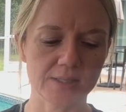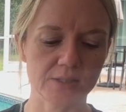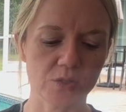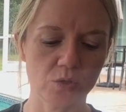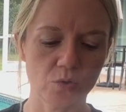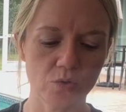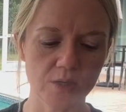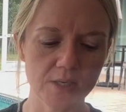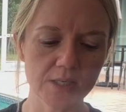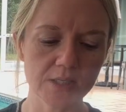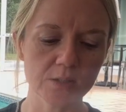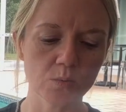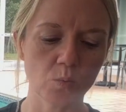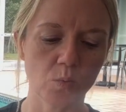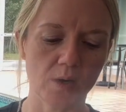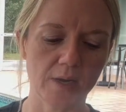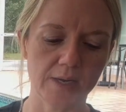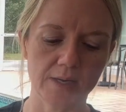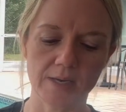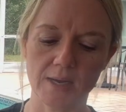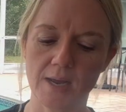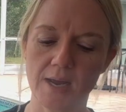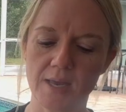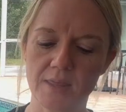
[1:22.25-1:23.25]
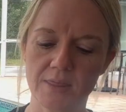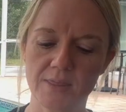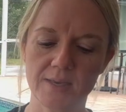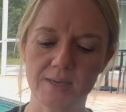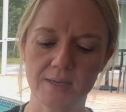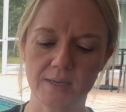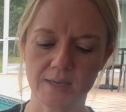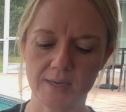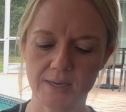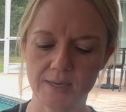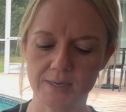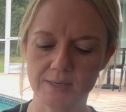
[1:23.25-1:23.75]
So this one I think
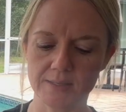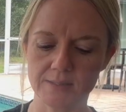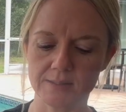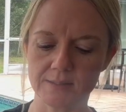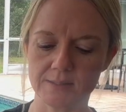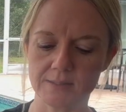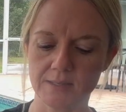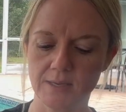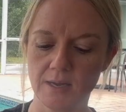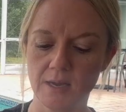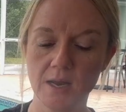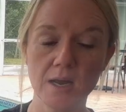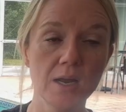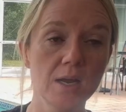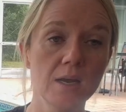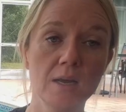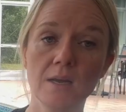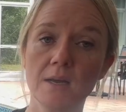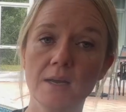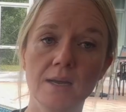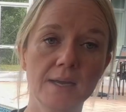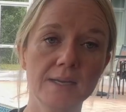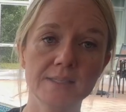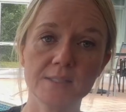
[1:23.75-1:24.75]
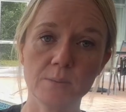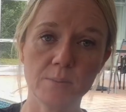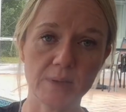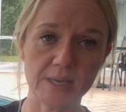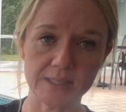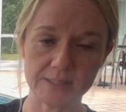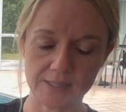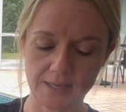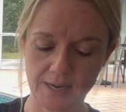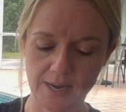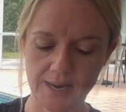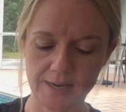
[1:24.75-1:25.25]
it's
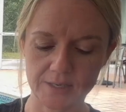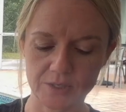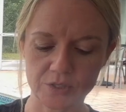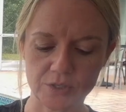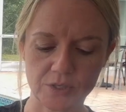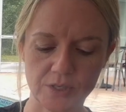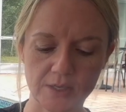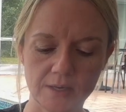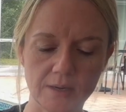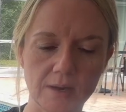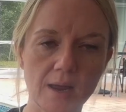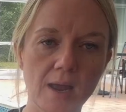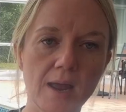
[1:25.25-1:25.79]
amazing actually.